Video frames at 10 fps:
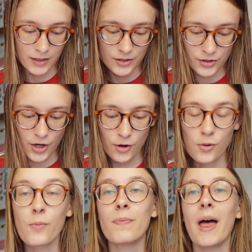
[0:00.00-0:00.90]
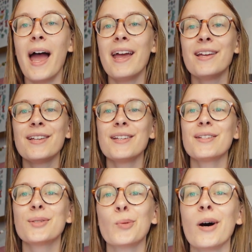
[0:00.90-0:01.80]
So that
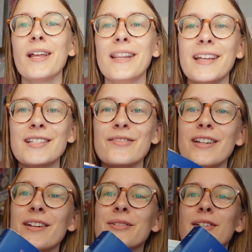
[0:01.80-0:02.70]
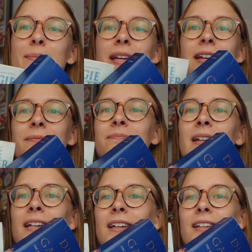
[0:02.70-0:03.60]
is what this video is going to be.
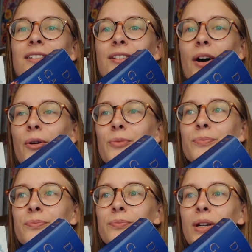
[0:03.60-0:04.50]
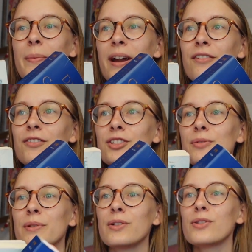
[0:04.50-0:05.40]
So prepare for
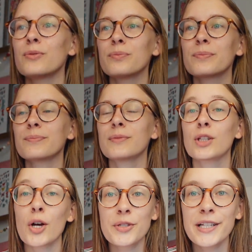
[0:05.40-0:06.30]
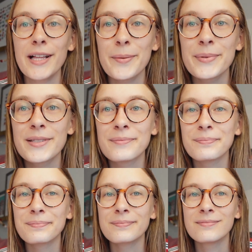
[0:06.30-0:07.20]
some little cozy clips.
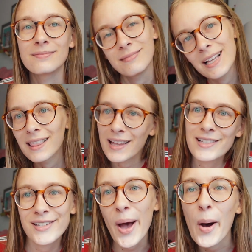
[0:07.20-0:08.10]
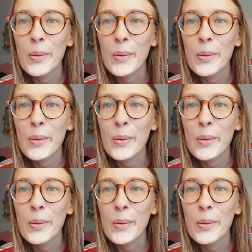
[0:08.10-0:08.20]
Let's go.